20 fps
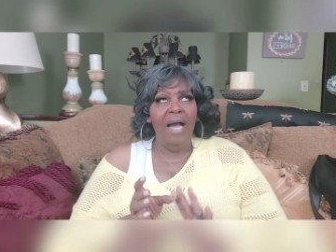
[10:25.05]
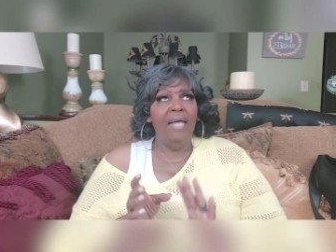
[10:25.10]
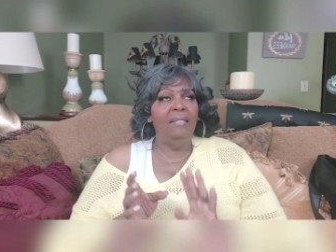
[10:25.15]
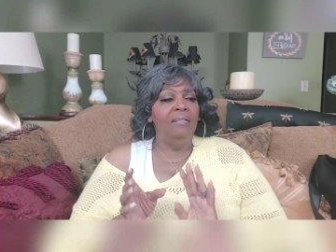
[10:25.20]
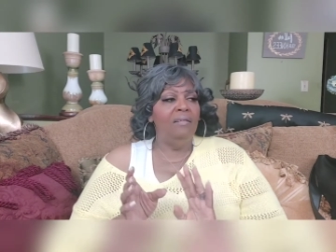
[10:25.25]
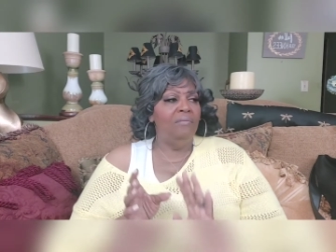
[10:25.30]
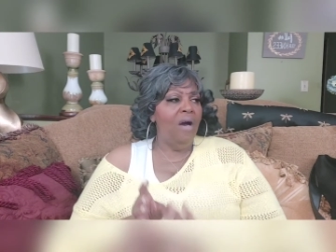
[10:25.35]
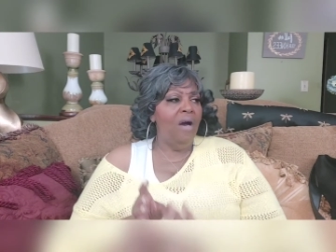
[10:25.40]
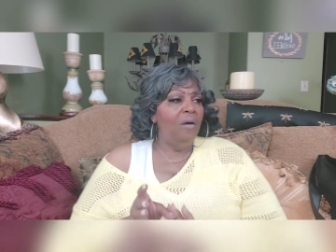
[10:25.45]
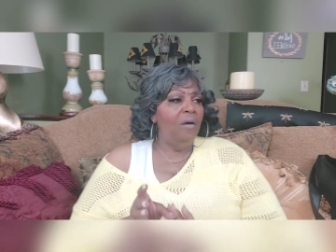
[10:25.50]
I
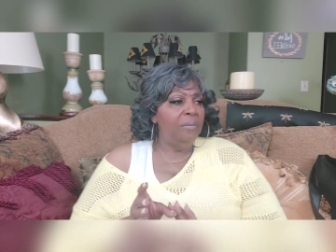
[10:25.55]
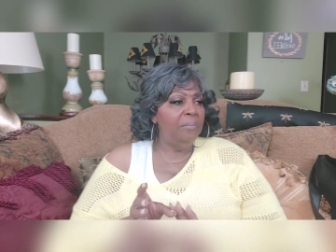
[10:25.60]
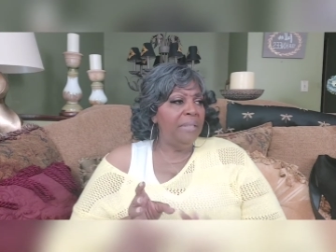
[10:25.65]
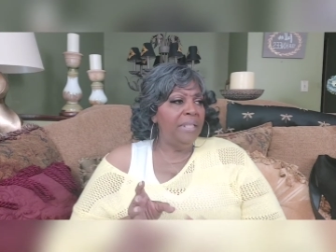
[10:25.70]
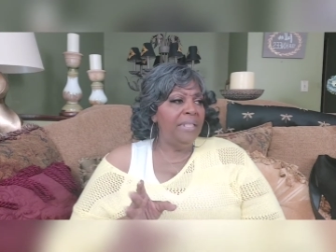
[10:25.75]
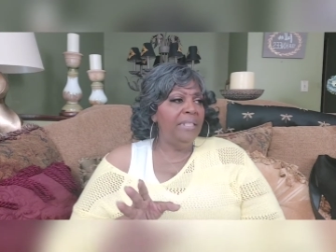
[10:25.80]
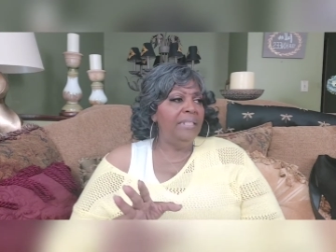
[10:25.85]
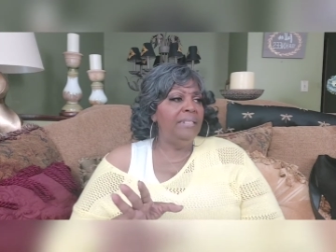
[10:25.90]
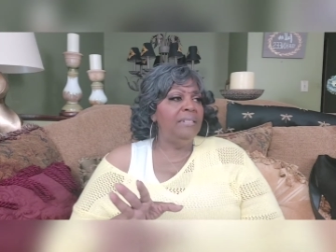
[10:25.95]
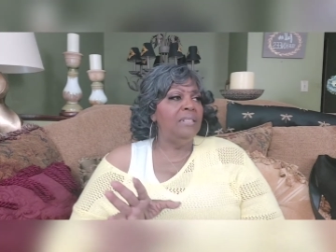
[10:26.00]
love all the
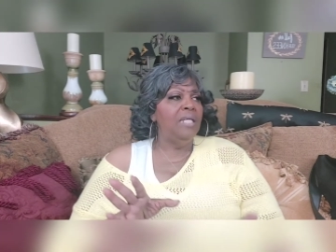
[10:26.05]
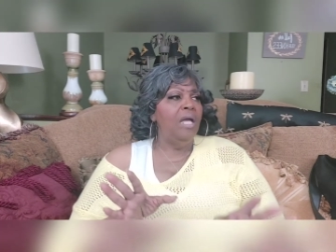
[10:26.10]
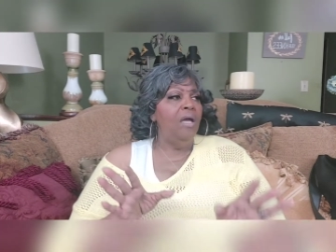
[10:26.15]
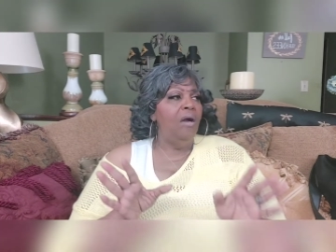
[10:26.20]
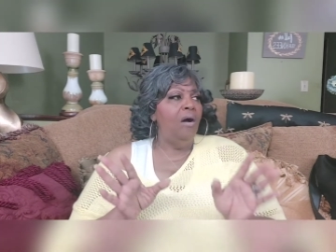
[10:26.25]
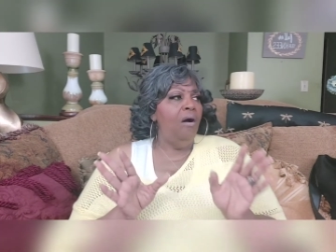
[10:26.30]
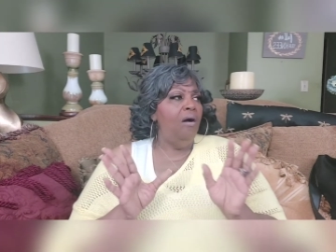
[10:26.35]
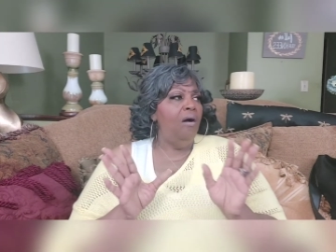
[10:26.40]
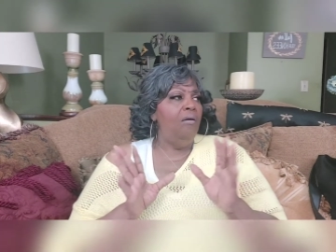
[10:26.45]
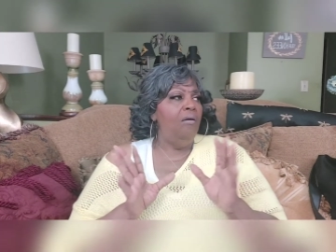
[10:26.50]
beans,
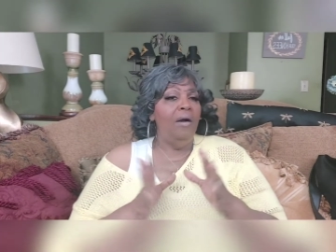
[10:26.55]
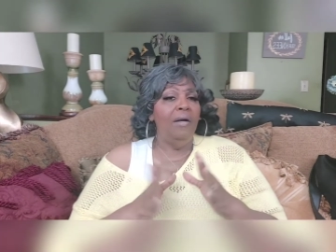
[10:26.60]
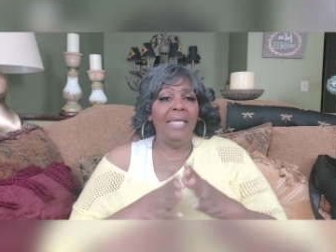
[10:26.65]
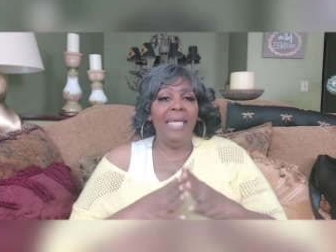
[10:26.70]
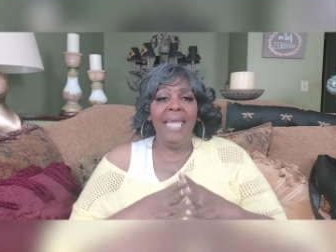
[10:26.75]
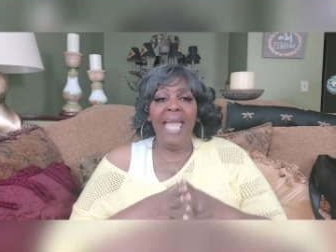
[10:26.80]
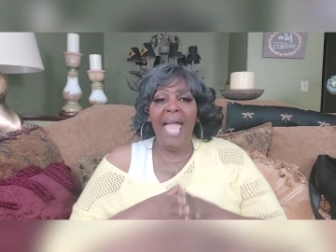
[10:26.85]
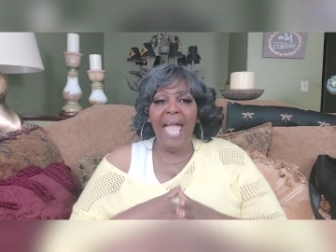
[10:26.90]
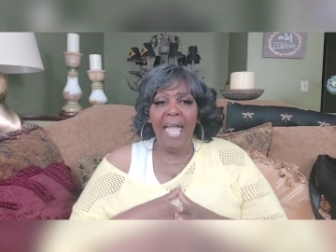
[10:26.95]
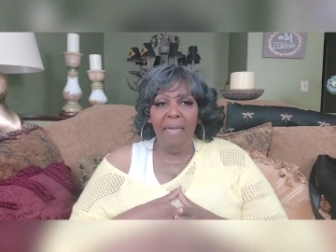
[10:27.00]

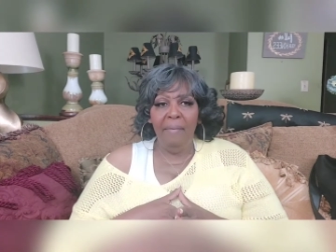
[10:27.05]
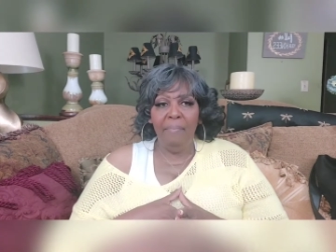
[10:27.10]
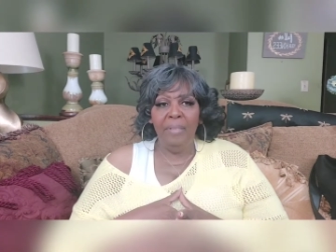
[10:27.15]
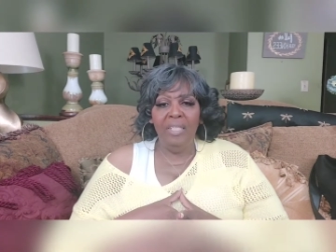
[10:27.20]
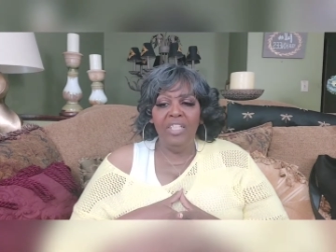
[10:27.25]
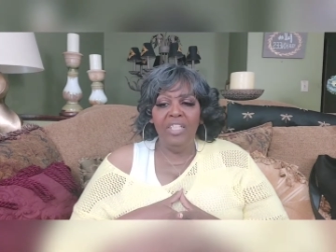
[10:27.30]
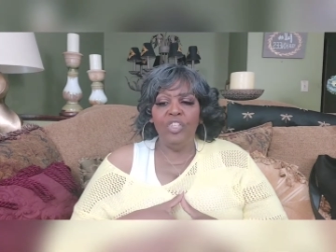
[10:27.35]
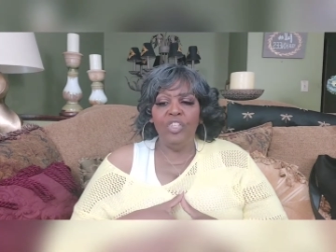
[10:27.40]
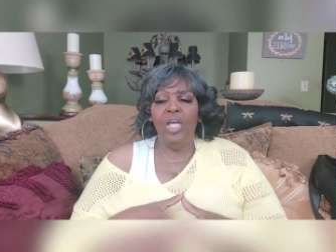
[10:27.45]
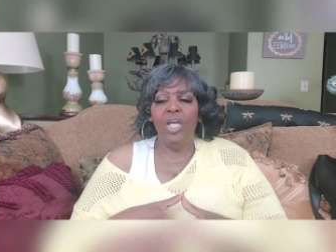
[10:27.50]

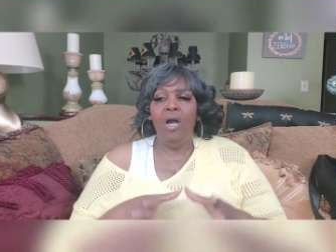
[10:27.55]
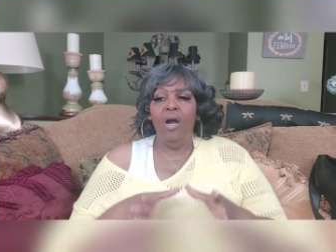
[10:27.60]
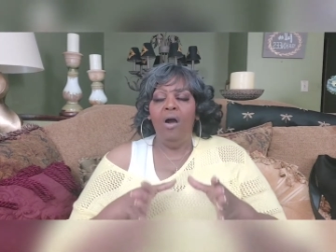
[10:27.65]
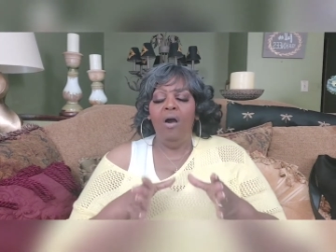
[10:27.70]
cabbage,